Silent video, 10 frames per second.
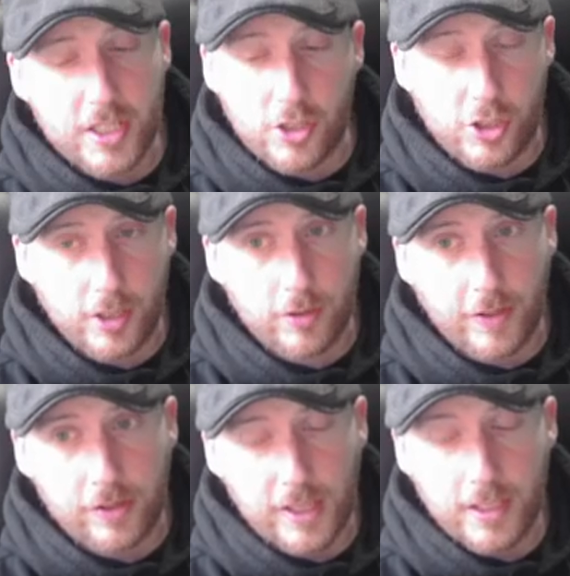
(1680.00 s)
shield of
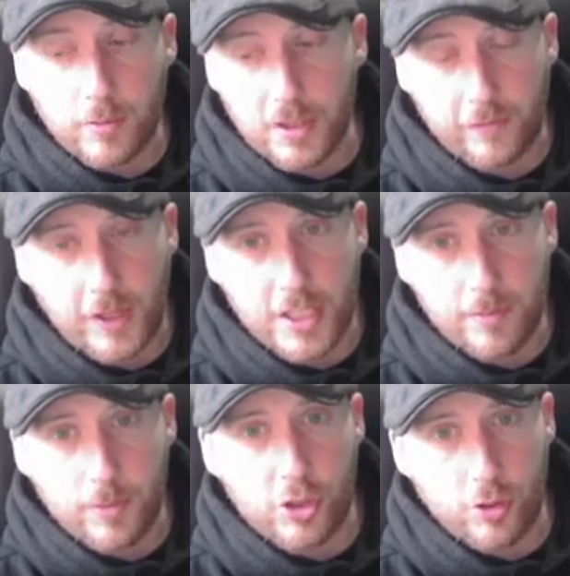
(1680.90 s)
Athena with the face
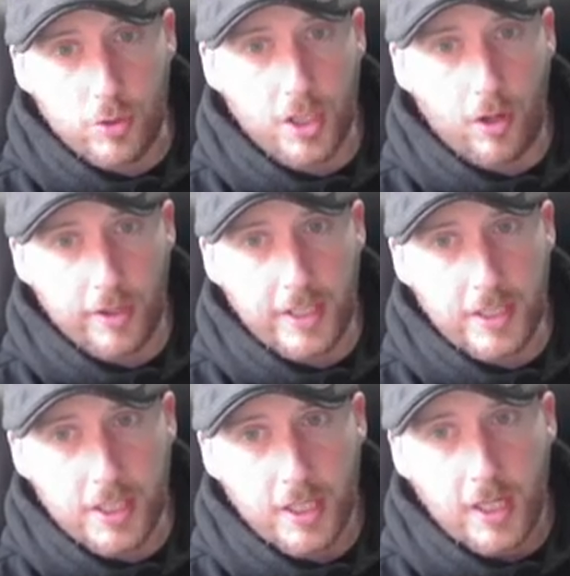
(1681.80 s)
of Medusa on
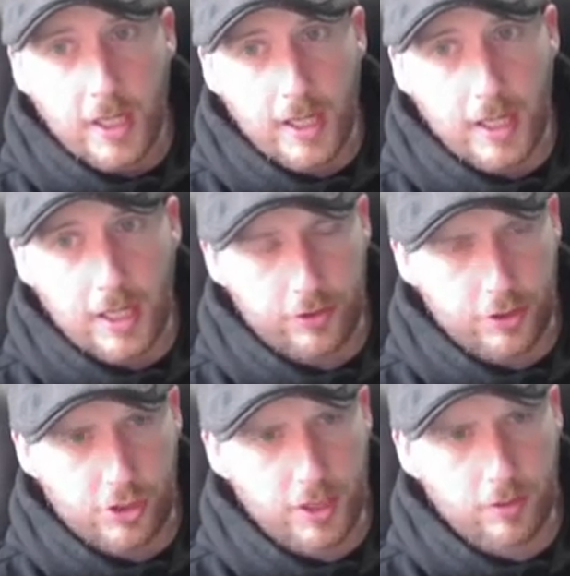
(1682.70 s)
it. The
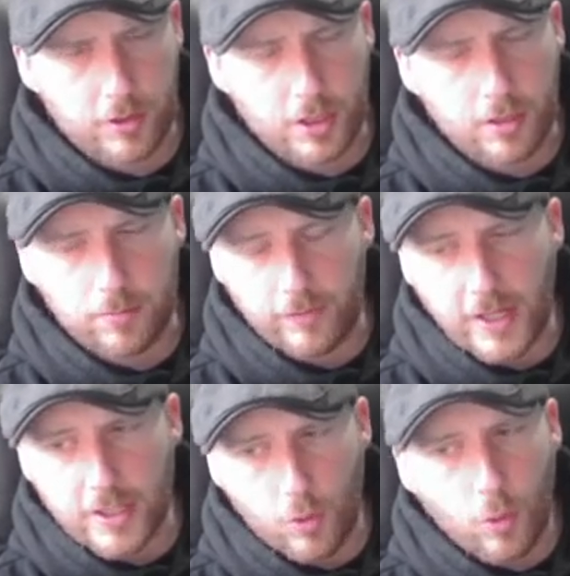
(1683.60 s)
shield that can
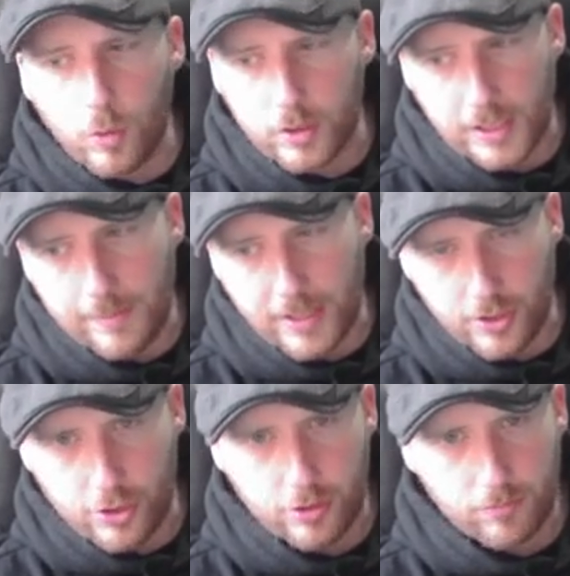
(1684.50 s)
prevent all
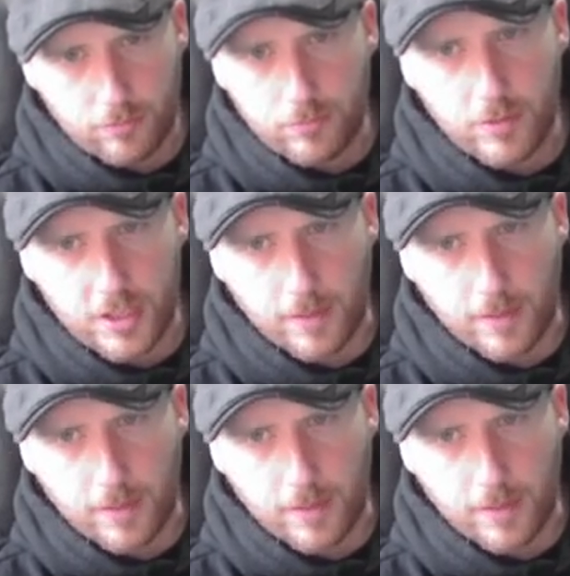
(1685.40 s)
damage. It's a